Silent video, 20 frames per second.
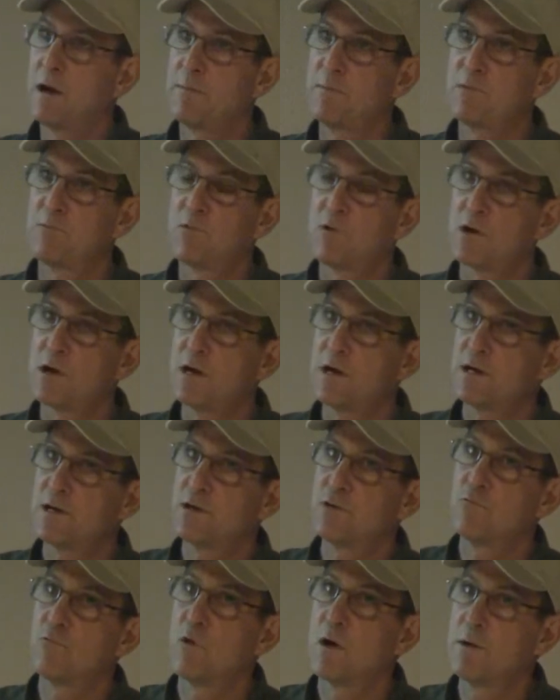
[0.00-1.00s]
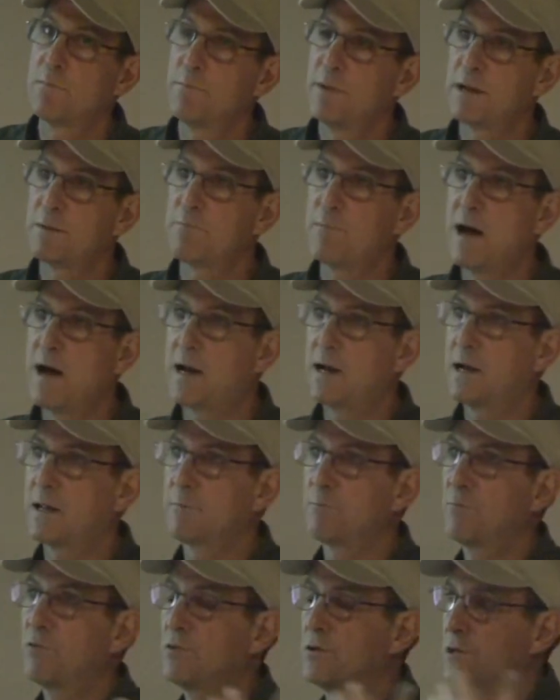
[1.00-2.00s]
I mean, we're going to do one big
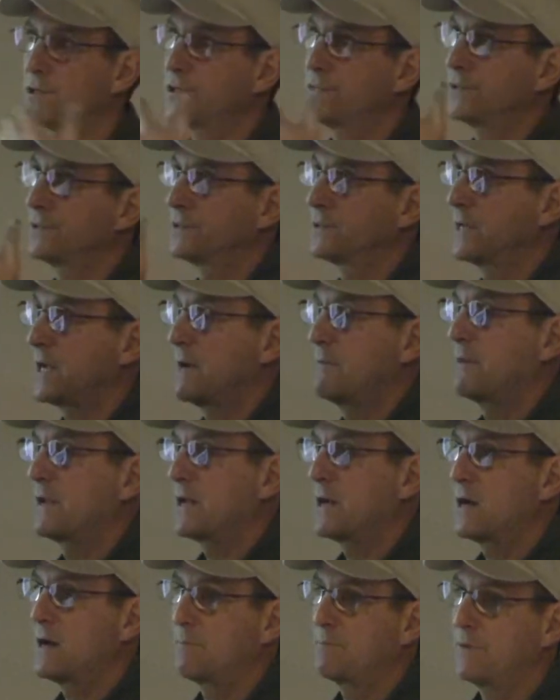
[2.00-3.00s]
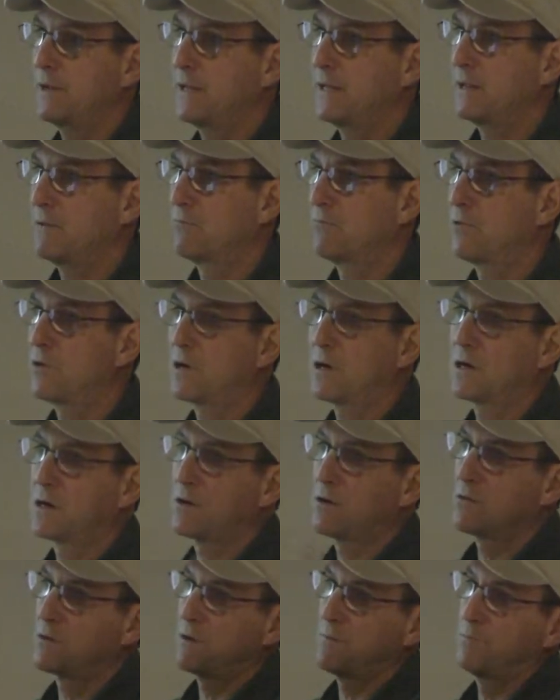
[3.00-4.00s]
bottling push coming up, and then we're going to
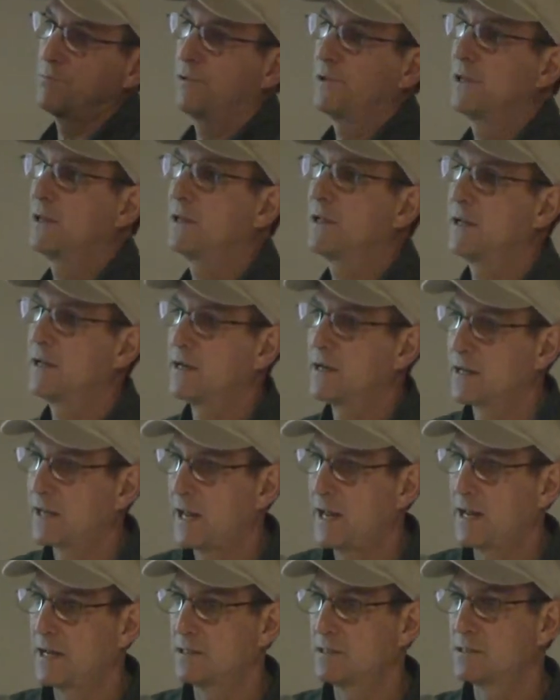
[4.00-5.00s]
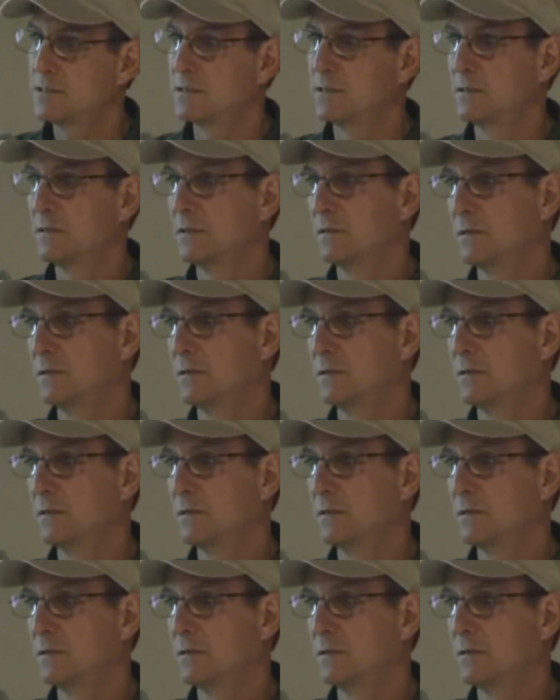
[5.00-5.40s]
go completely into cans.